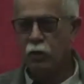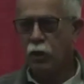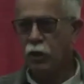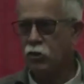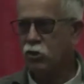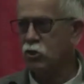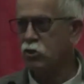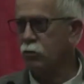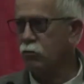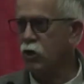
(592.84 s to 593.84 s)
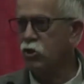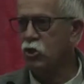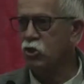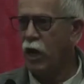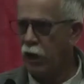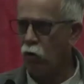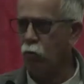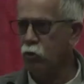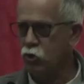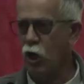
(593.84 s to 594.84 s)
And it's just it's a
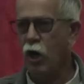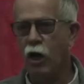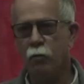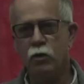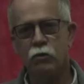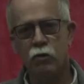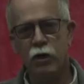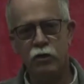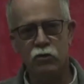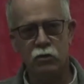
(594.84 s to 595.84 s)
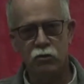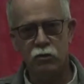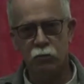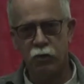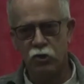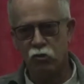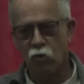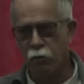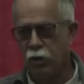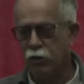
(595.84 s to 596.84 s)
terrible job, right, to pick
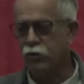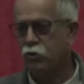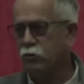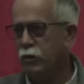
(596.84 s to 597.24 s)
strawberries.